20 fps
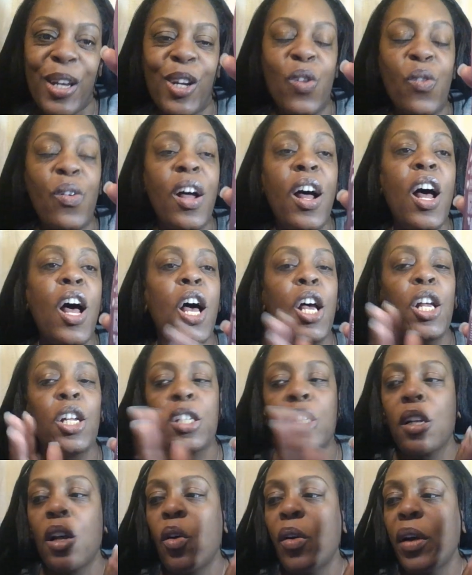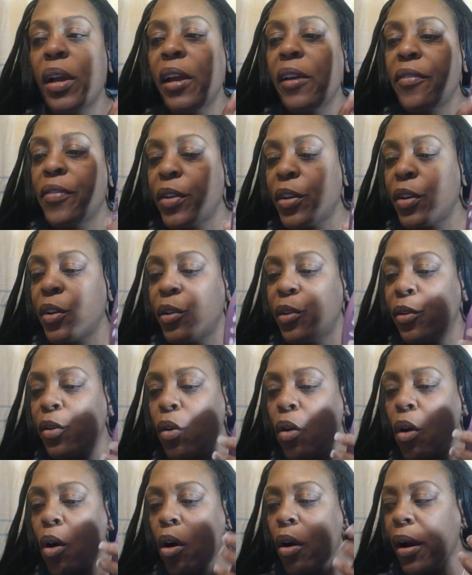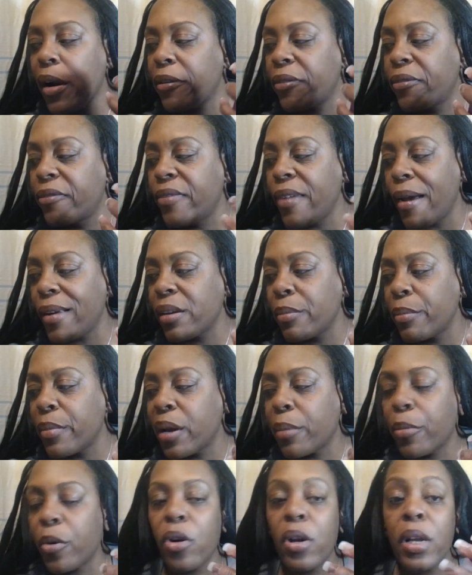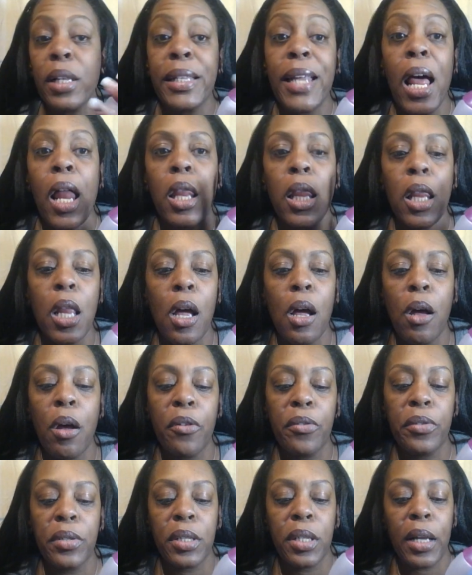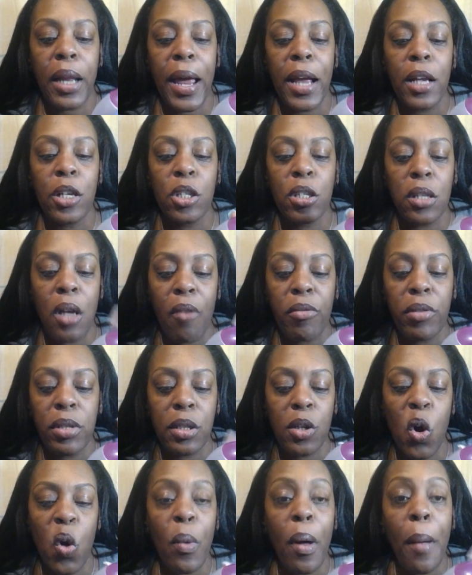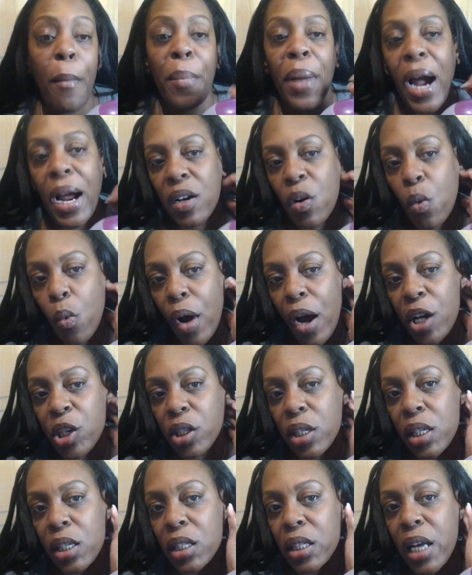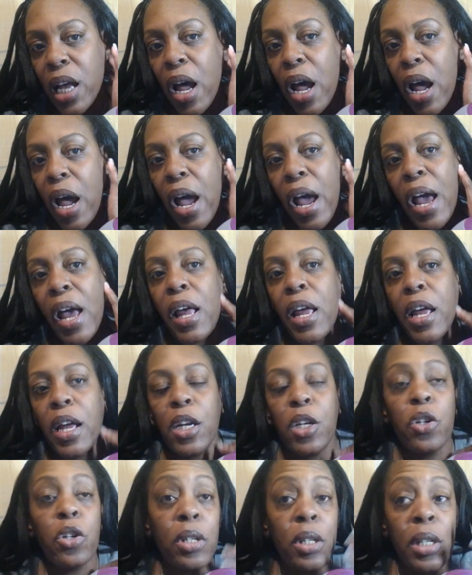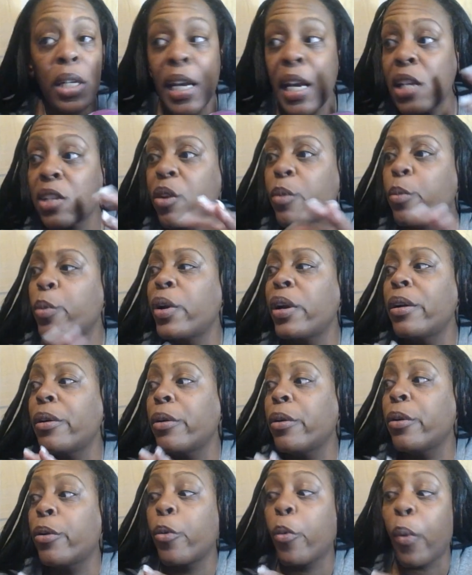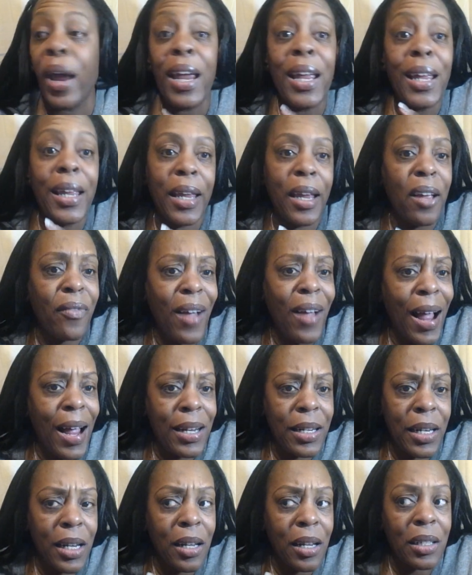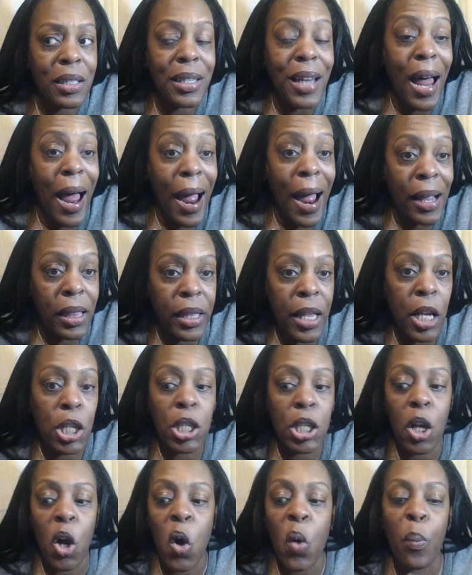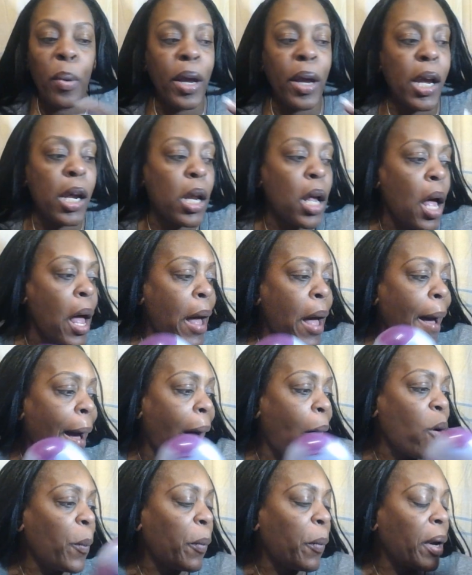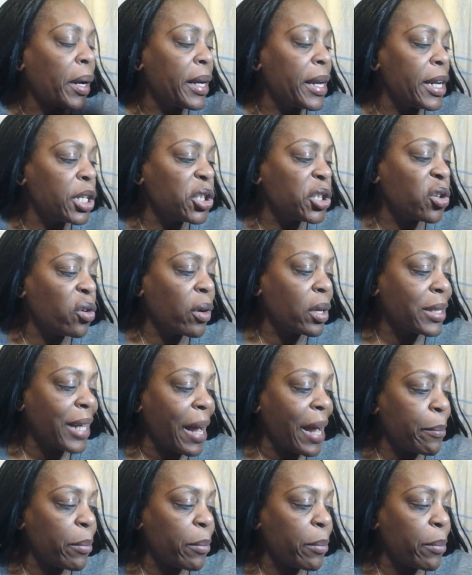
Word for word: So if you are a family member that loves like soft soap body washes. And these are really great gift ideas. I think so. But I will put it into a type of